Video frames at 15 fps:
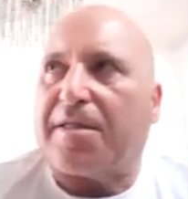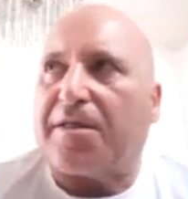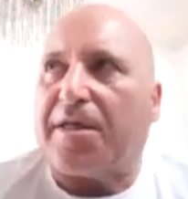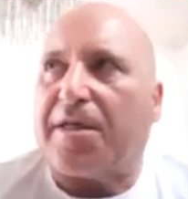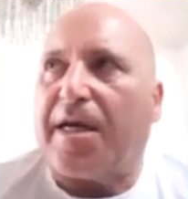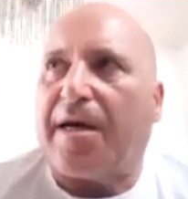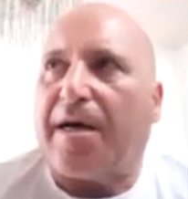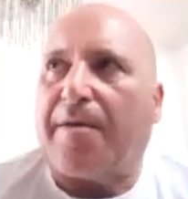
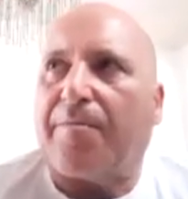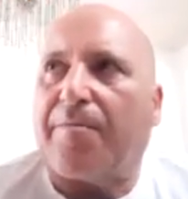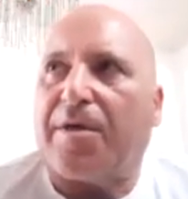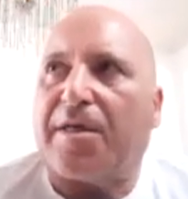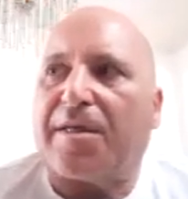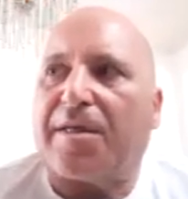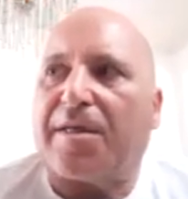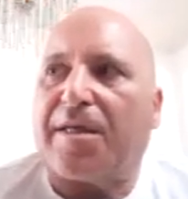yeah,
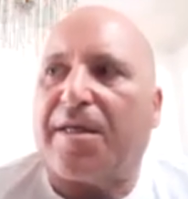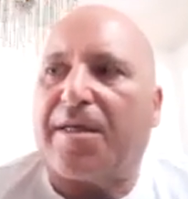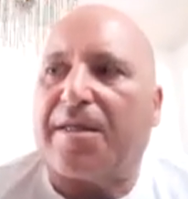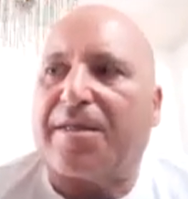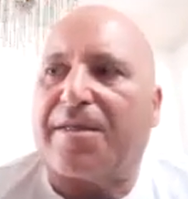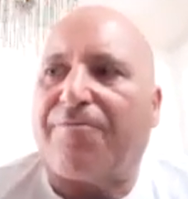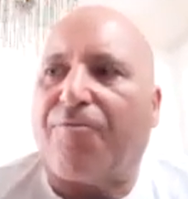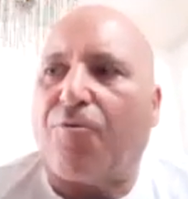
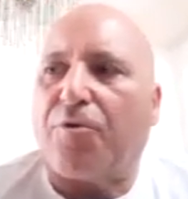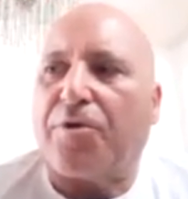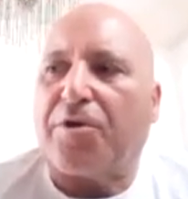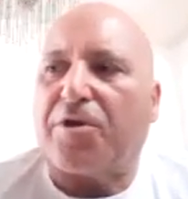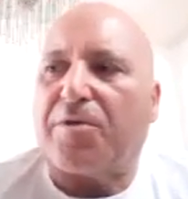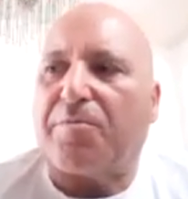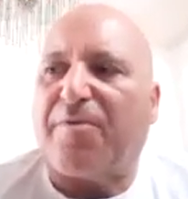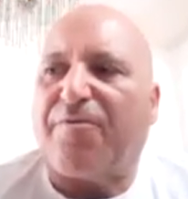it's 4
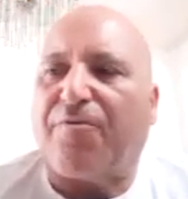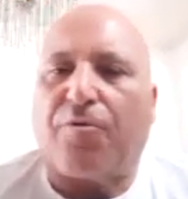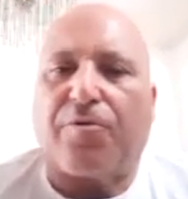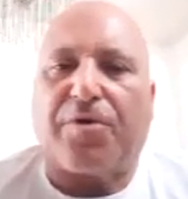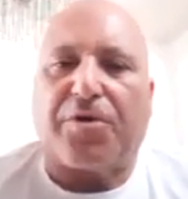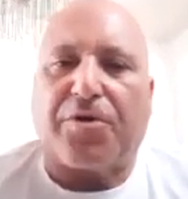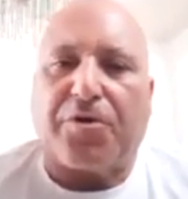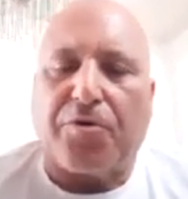years before
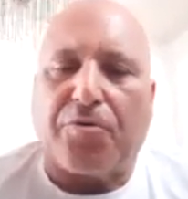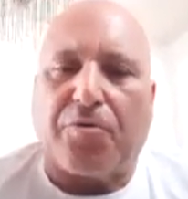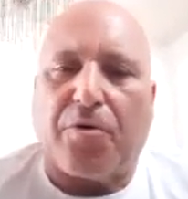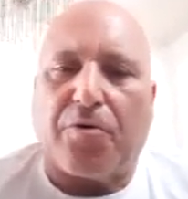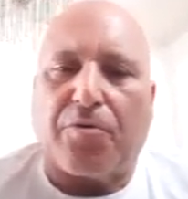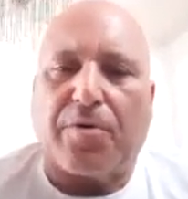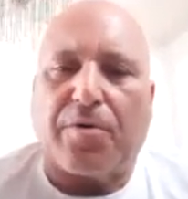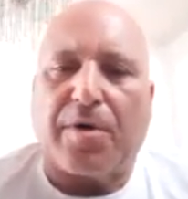the
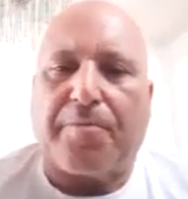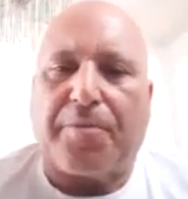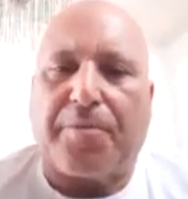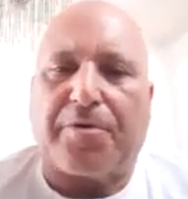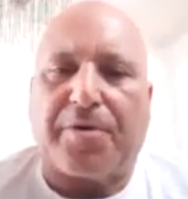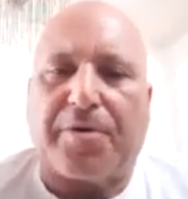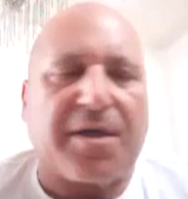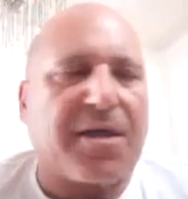euro appeared
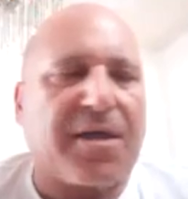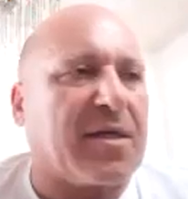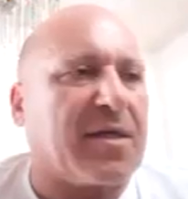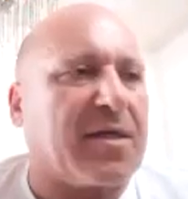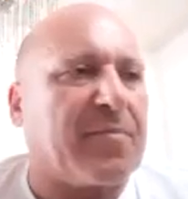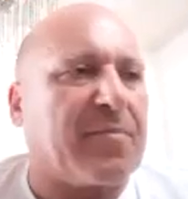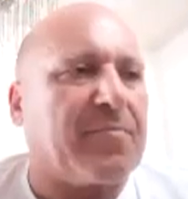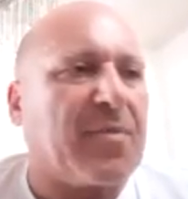in
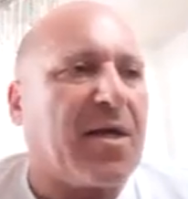Italy.